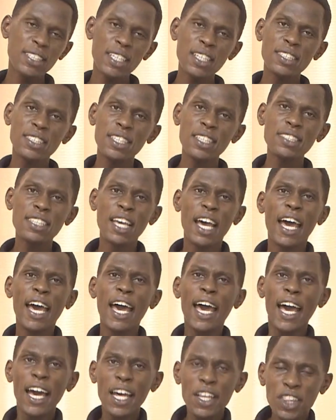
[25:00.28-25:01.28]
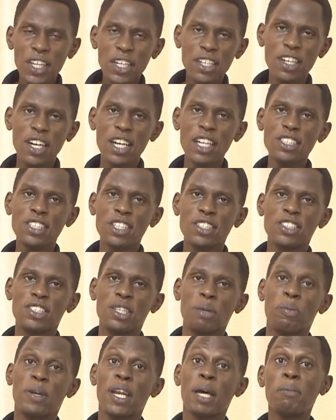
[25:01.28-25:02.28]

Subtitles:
6 is health and relationship.